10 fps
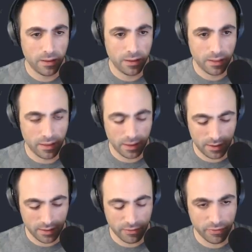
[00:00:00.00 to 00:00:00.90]

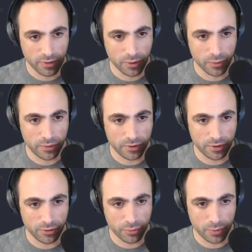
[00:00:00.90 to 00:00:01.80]
then the float
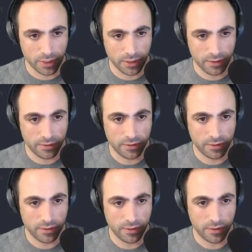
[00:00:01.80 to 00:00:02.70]
is right
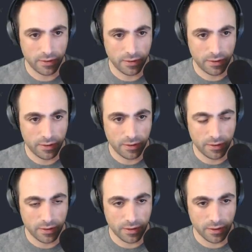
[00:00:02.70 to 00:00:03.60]

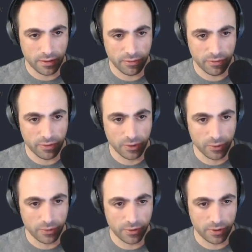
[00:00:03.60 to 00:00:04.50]
and the
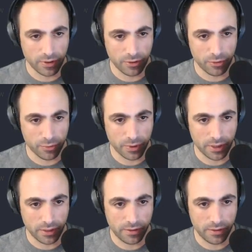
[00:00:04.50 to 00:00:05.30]
float is right.